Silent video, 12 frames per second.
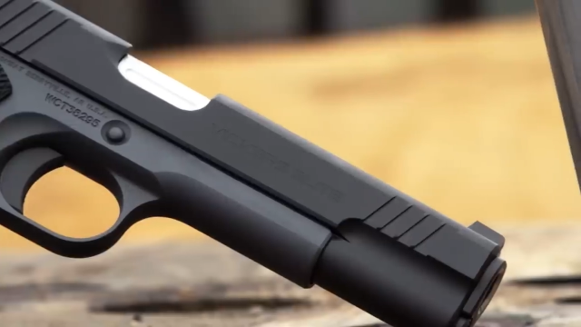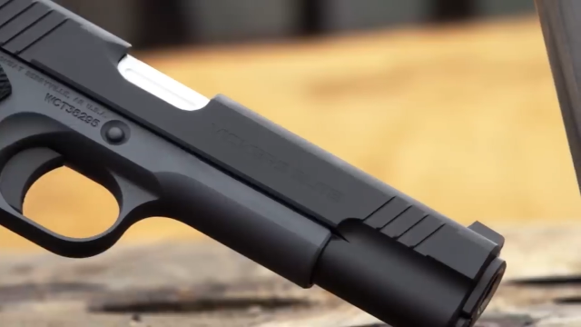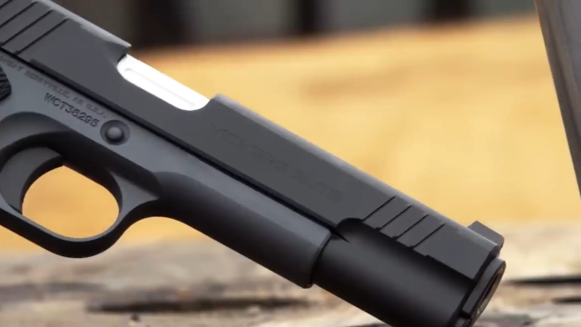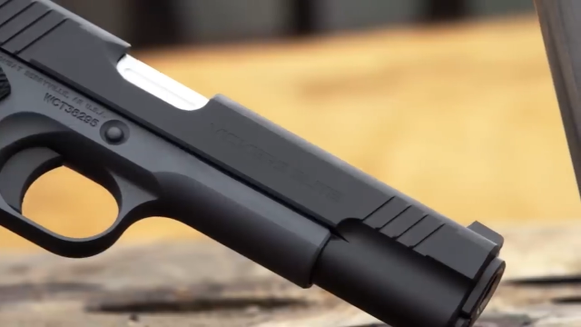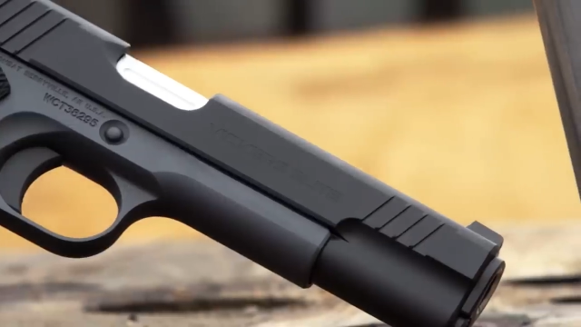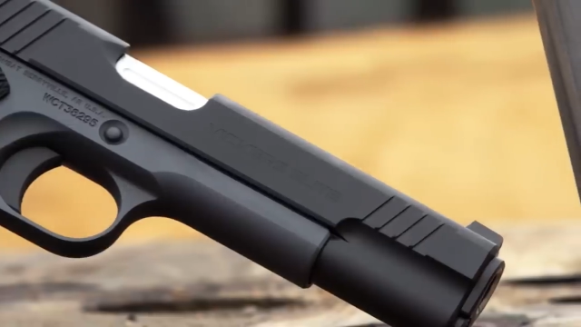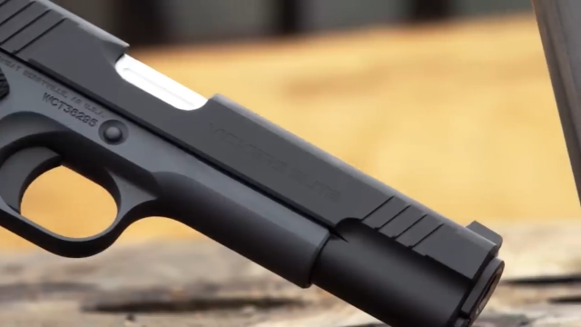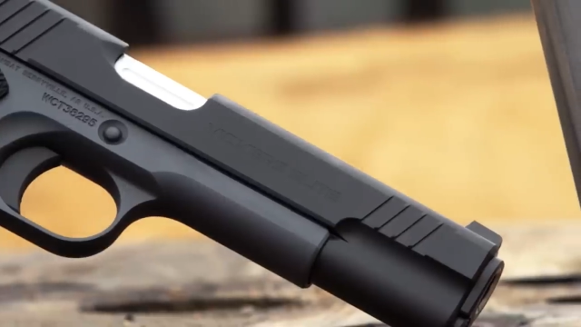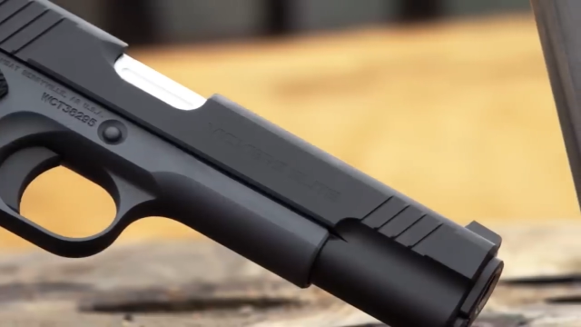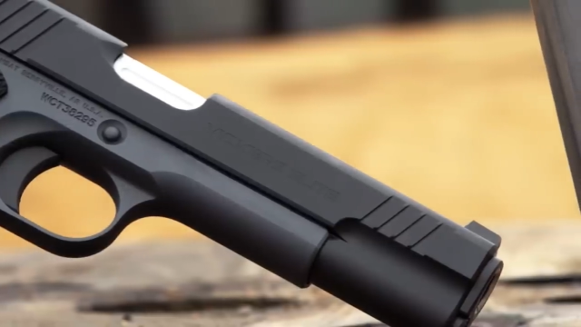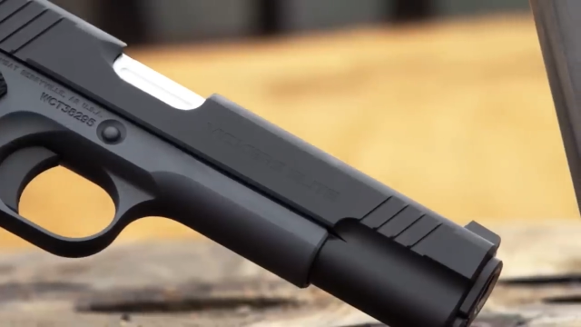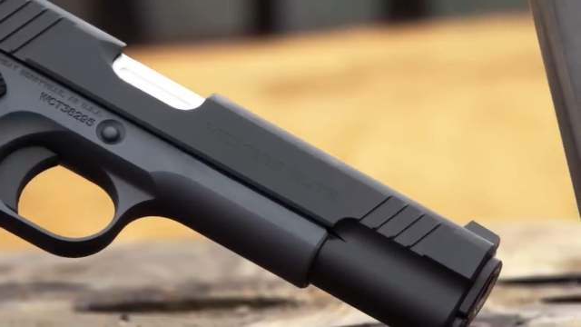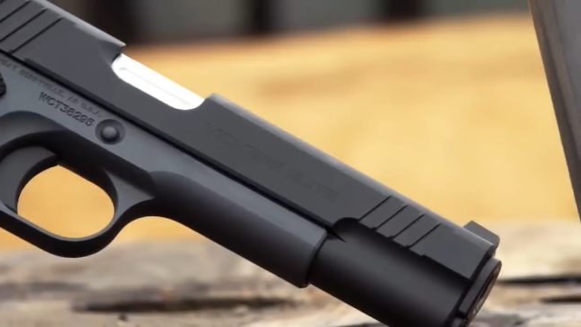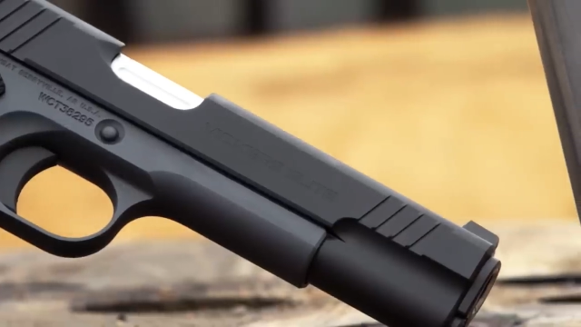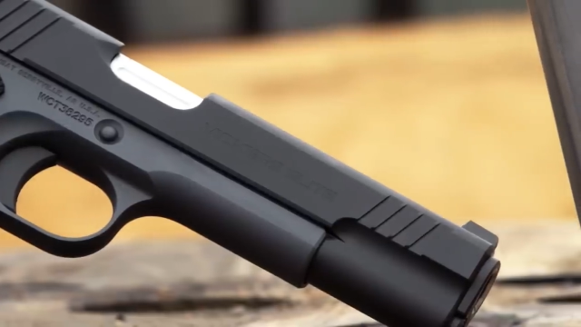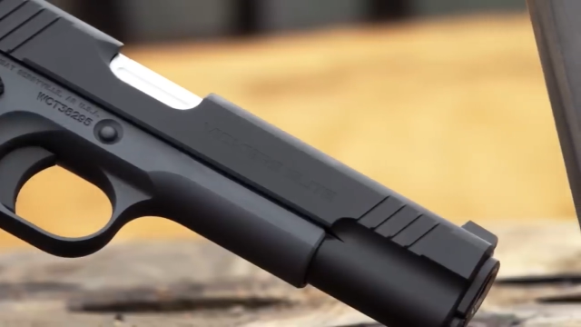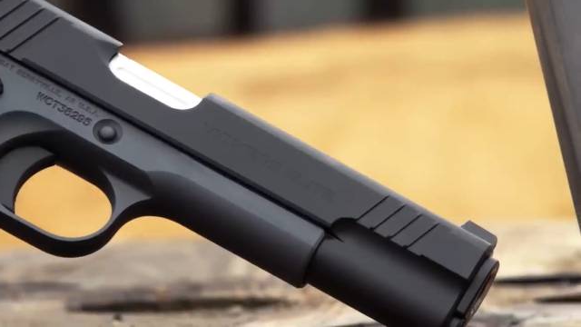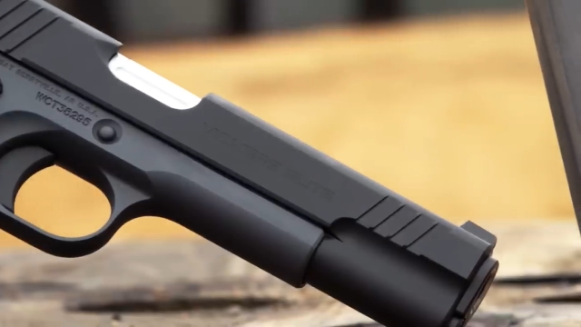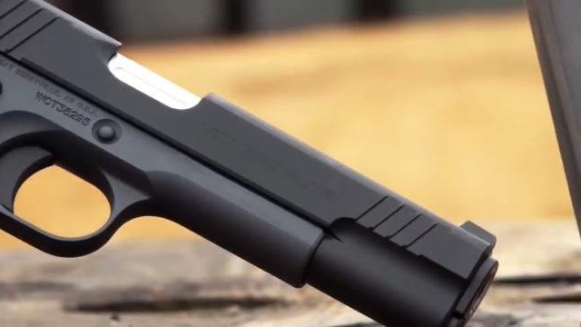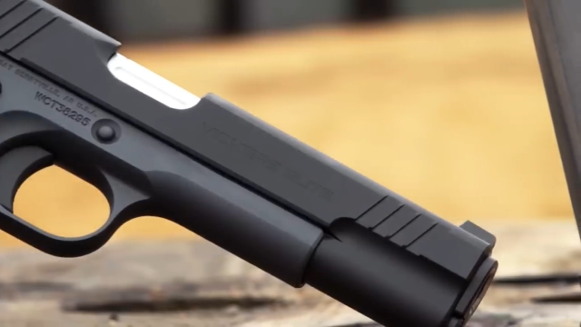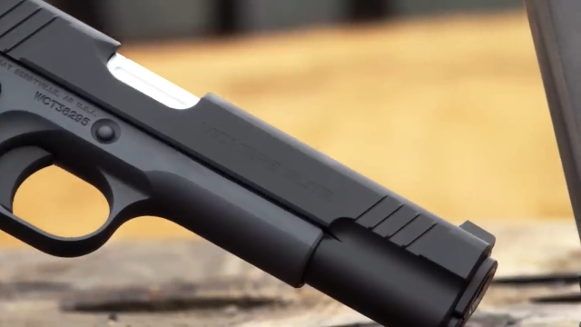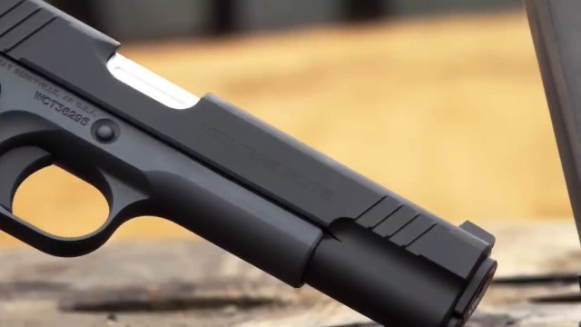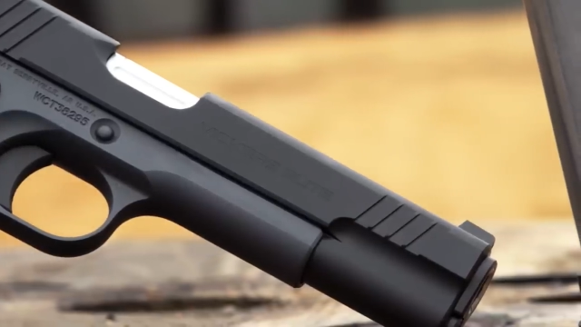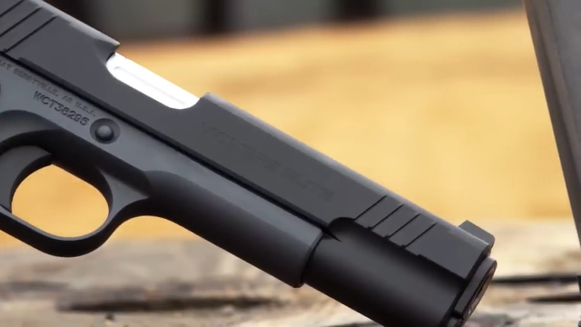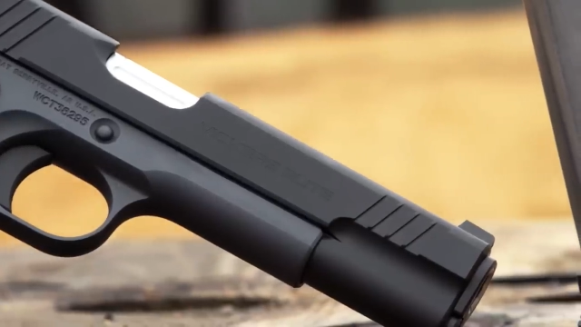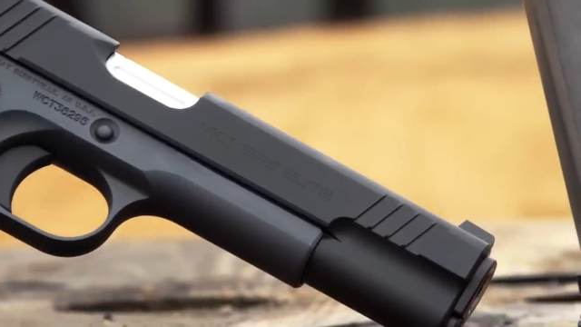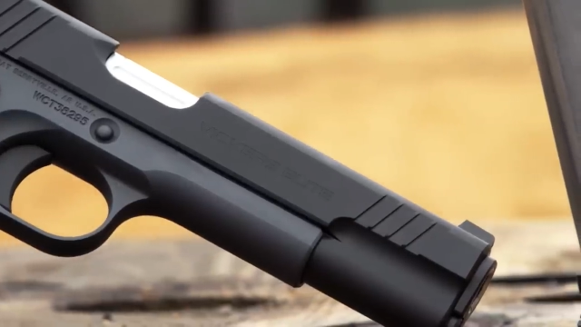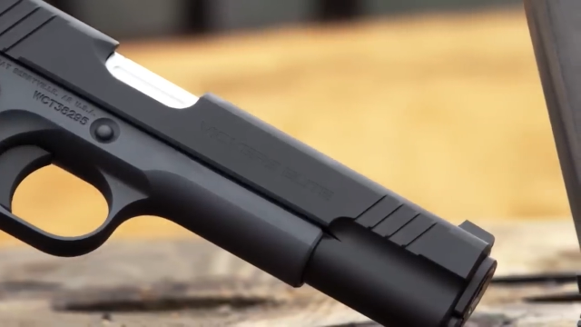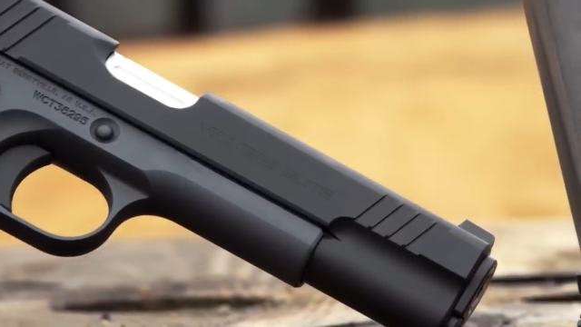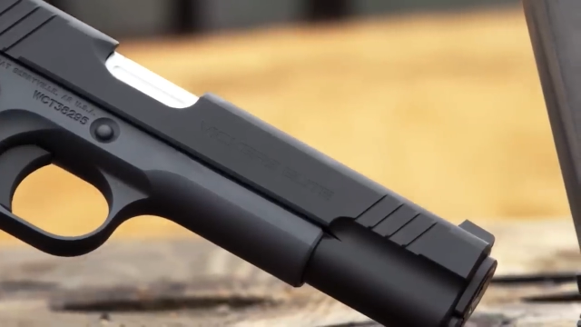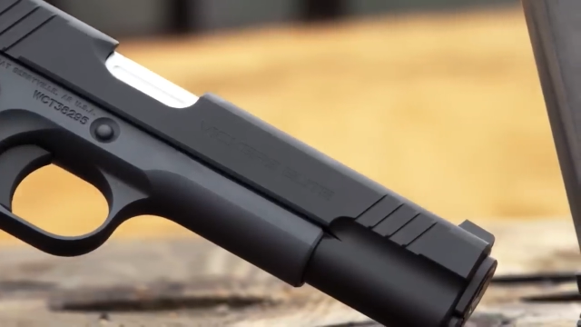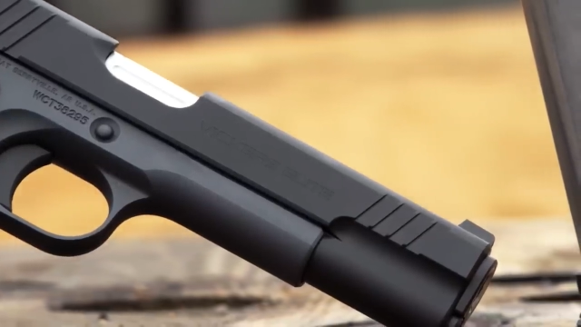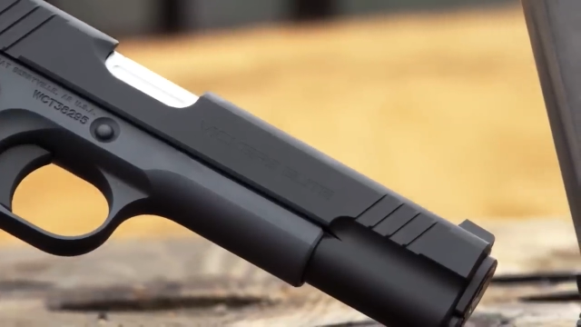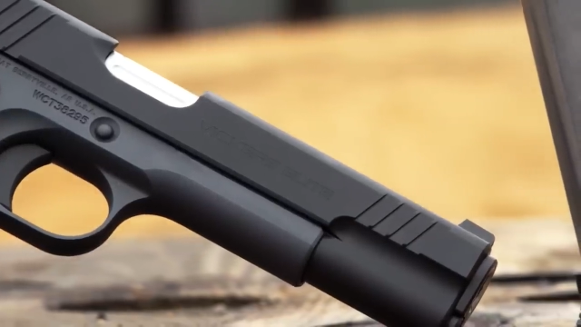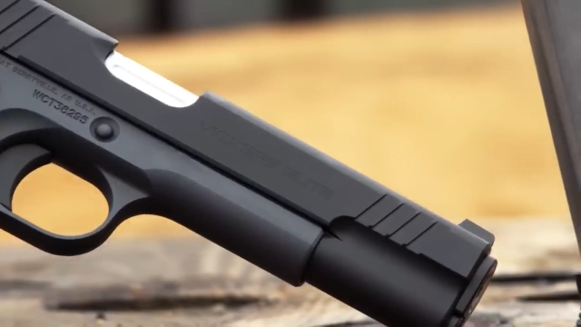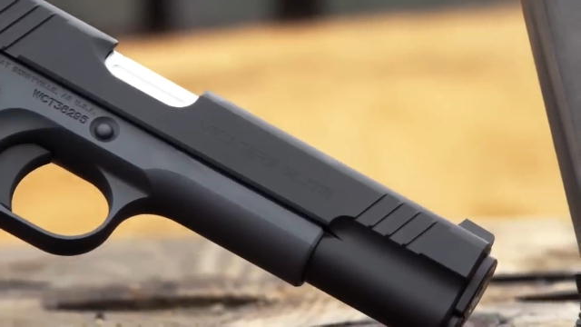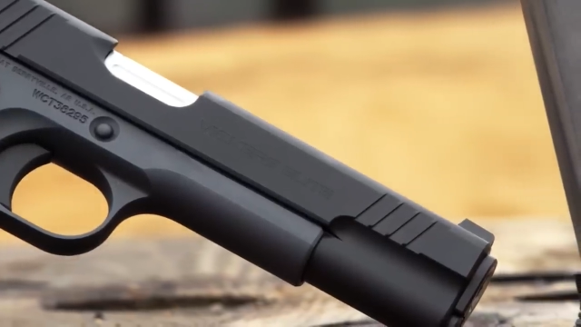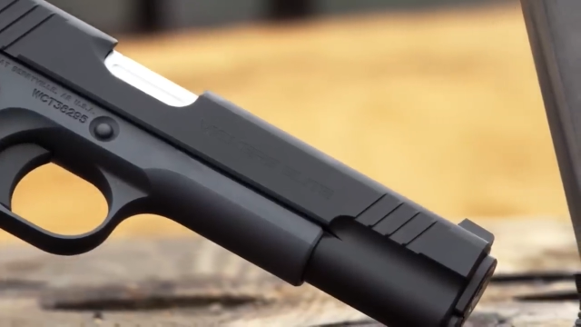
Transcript: Nobody's mouth can be seen.